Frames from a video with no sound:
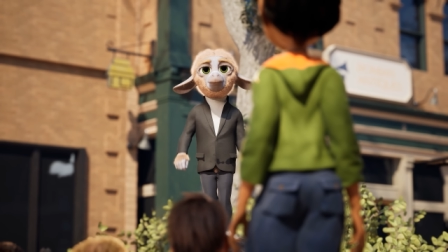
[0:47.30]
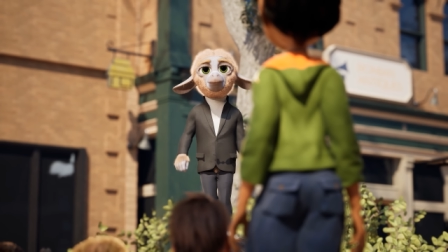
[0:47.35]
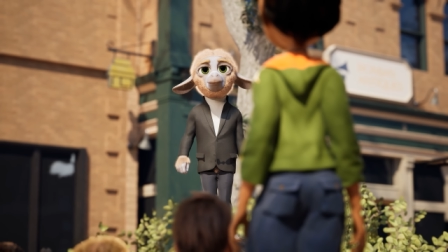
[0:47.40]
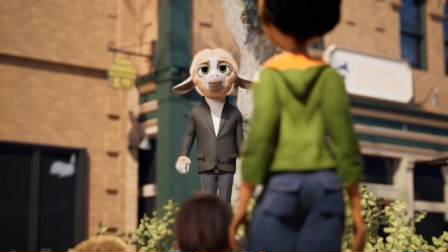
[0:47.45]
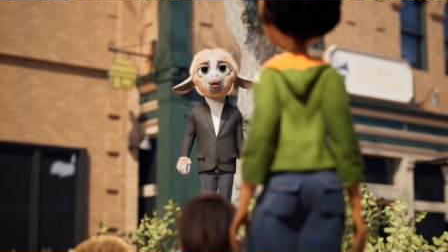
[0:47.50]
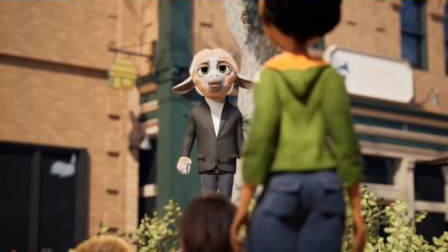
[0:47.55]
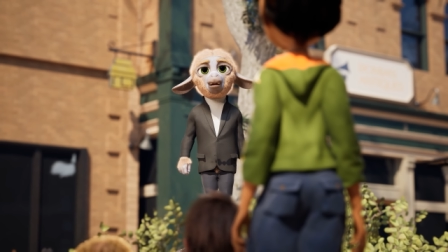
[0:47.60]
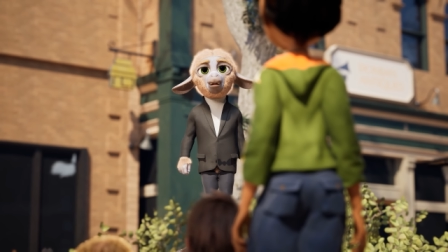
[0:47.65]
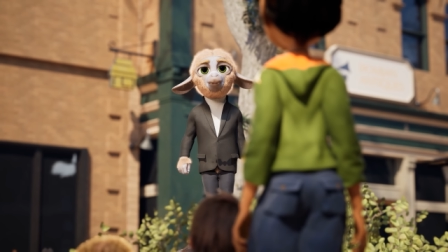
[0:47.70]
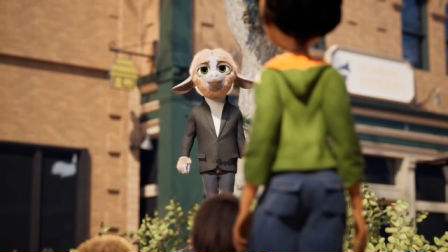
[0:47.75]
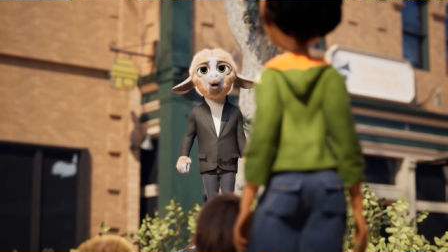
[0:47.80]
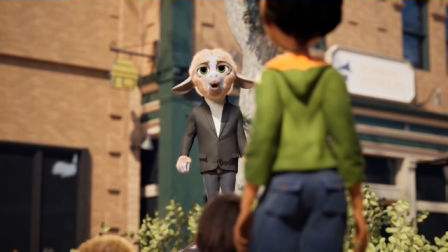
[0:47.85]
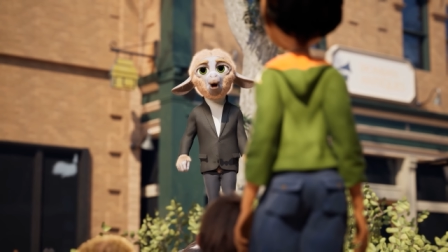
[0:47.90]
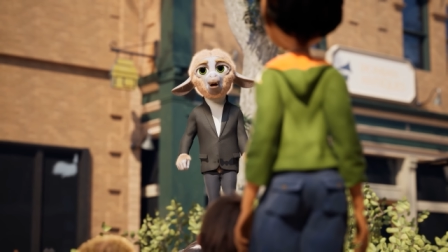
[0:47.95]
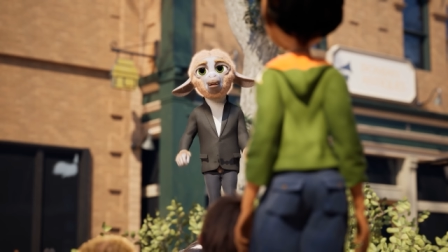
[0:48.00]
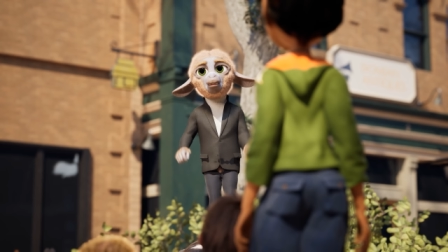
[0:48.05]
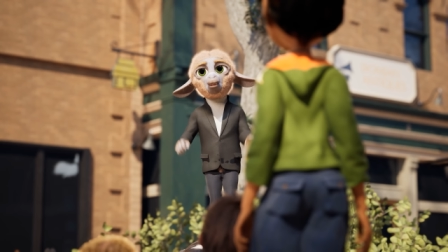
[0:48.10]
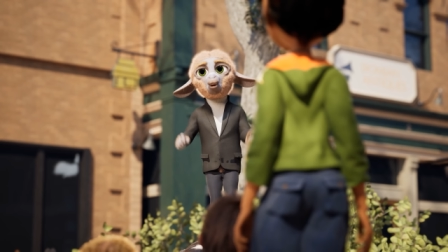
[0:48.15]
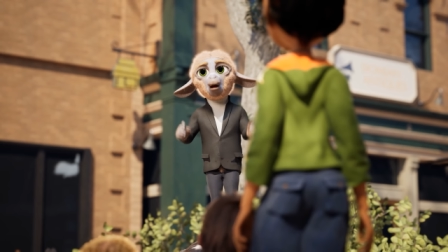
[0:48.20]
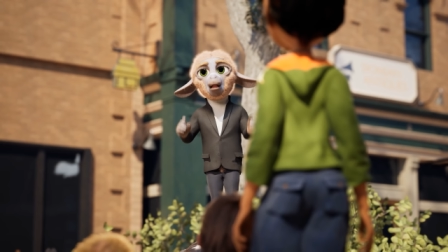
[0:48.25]
Looking
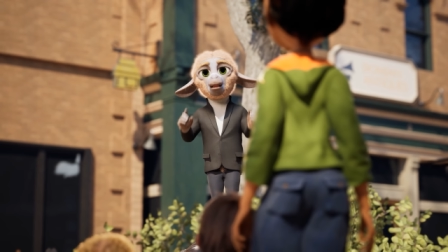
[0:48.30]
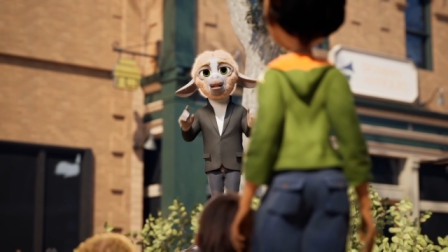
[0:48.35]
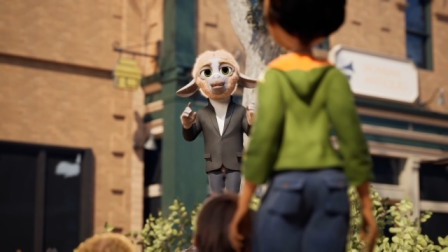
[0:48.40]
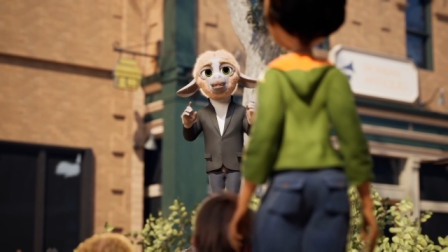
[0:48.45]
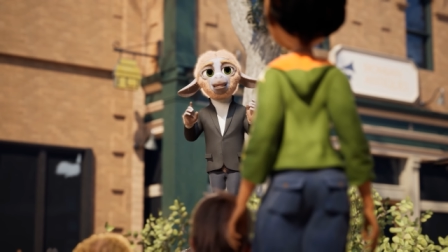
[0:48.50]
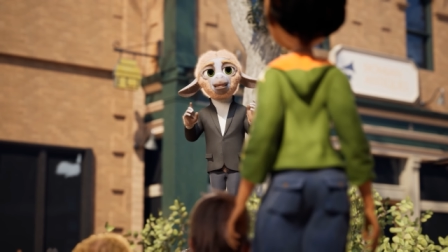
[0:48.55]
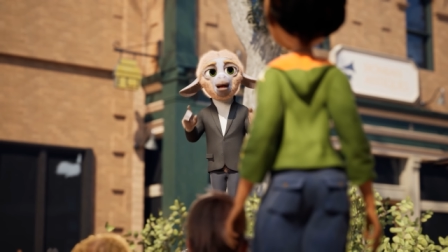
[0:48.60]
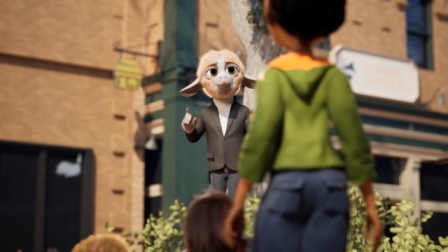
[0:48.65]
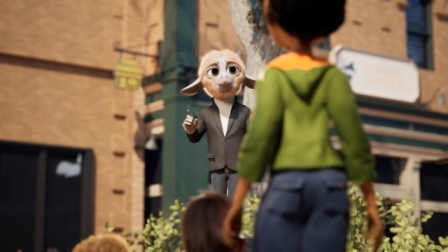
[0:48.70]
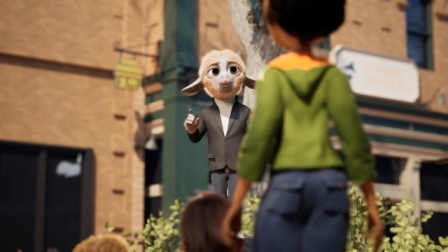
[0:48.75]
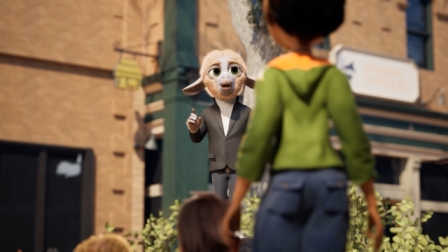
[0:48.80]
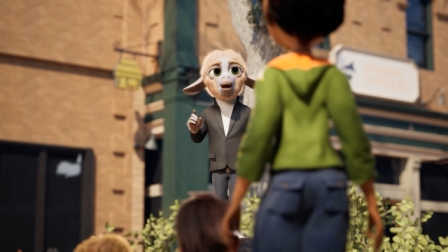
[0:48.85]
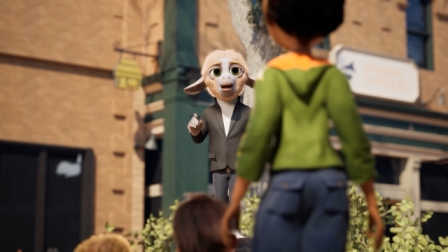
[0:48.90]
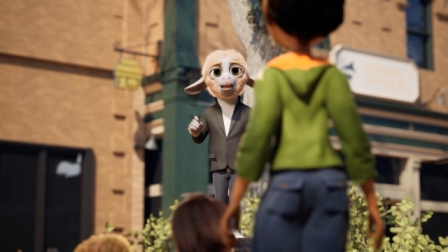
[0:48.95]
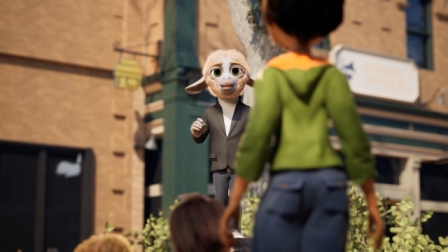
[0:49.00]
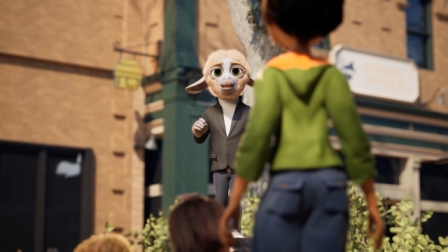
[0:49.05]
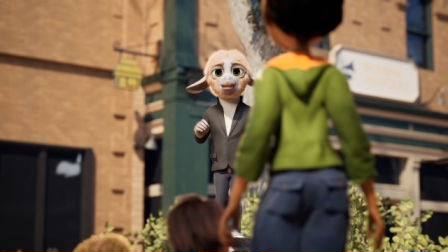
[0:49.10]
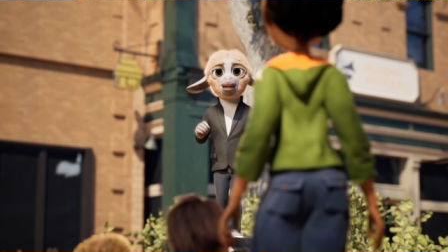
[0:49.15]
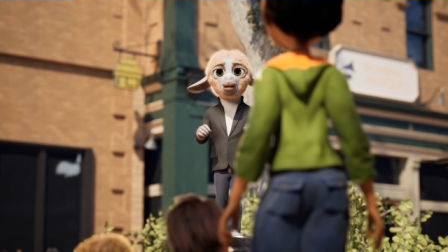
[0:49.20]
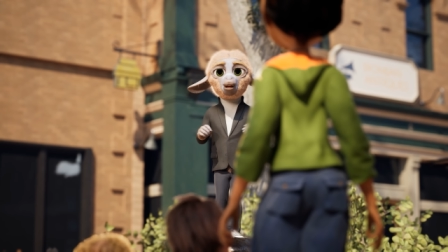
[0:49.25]
forward to our next
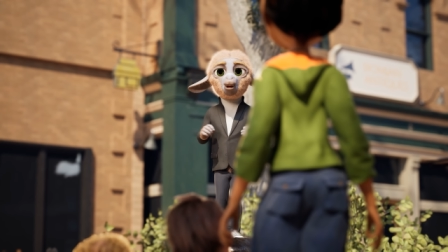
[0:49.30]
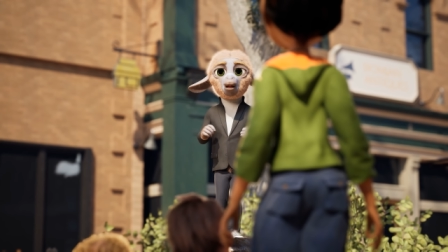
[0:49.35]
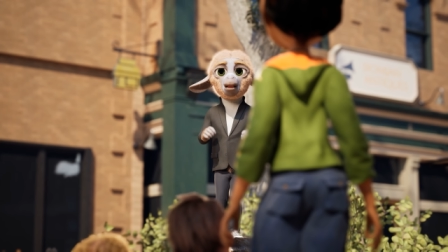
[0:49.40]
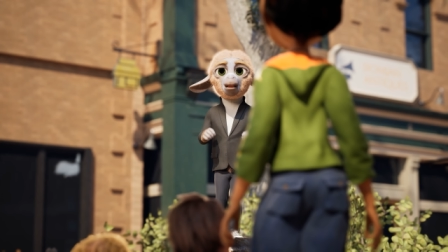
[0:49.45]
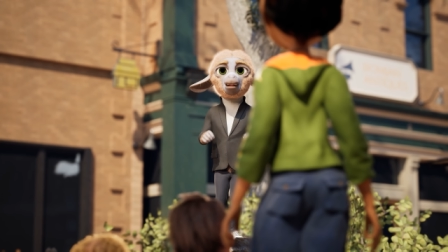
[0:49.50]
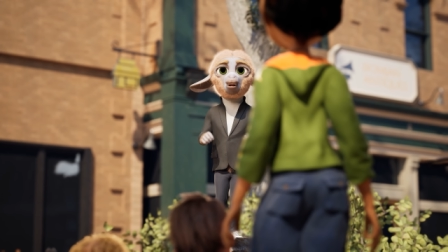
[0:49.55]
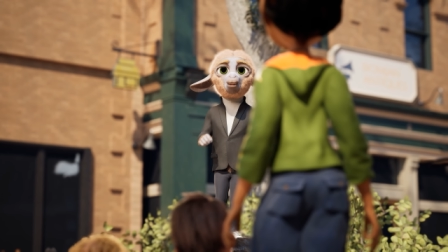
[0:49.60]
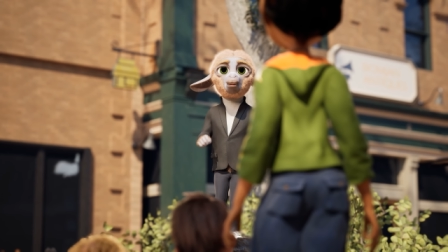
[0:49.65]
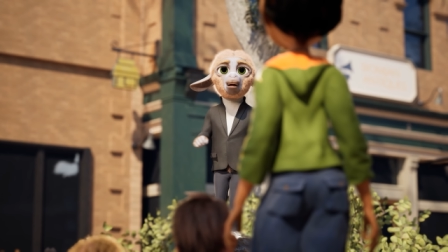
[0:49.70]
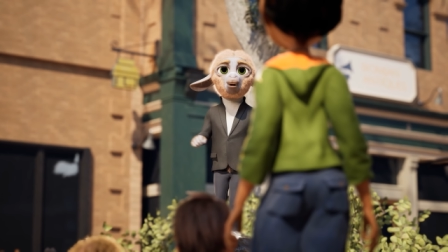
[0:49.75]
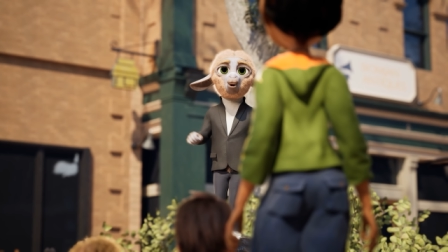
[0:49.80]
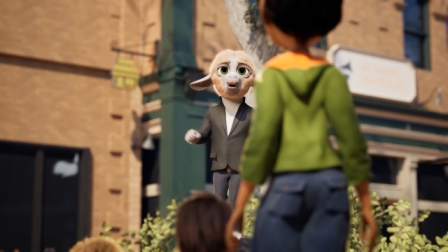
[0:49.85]
sunrise together on New Day